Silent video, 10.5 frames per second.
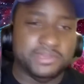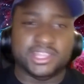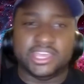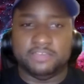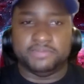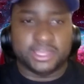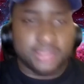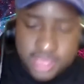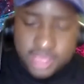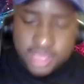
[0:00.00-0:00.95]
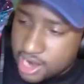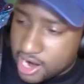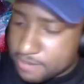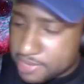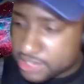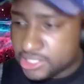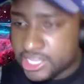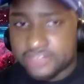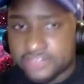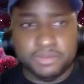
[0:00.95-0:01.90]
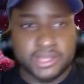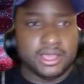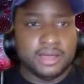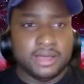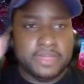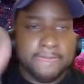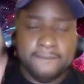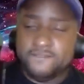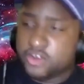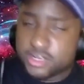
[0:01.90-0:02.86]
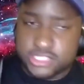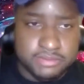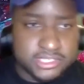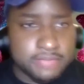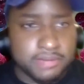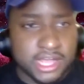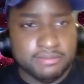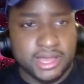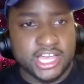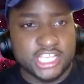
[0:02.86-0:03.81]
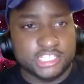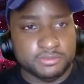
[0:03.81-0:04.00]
Like he'd be like, all right, I'm about to leave, but first let me say bye to my husband